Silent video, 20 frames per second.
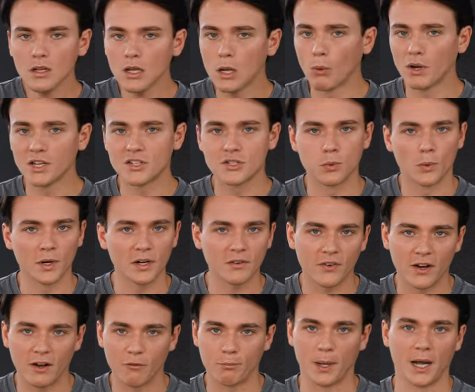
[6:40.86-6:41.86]
it weighs
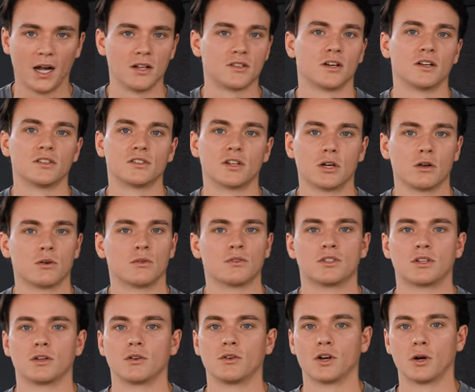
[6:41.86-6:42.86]
25 pounds on its own,
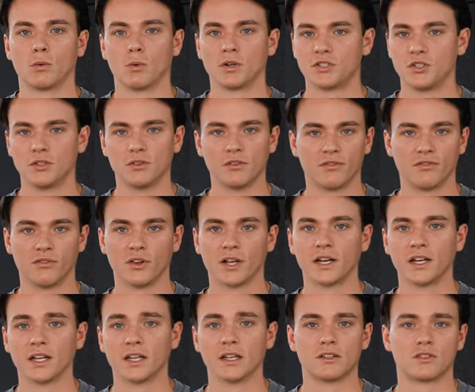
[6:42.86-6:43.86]
so, you know, once you
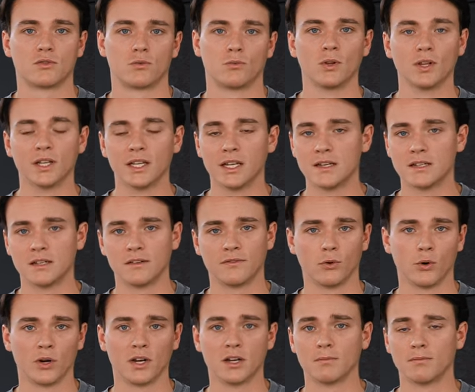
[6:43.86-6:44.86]
deflate it, it's really easy
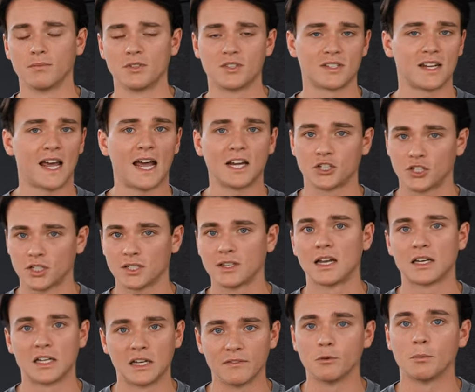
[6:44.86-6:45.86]
for you to stash it in
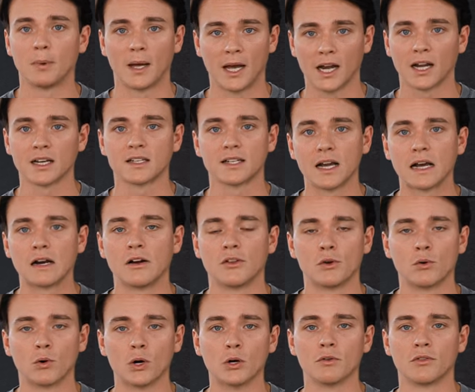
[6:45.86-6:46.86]
that duffel bag and take it on
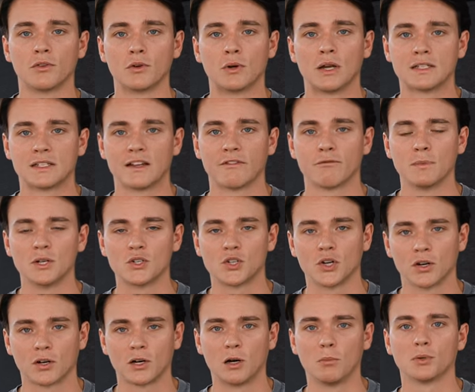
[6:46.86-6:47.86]
the road with you, as I've
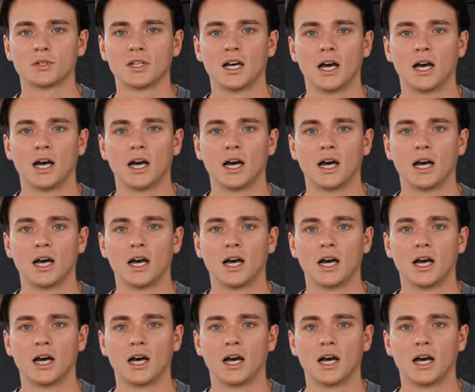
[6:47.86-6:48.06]
mentioned a couple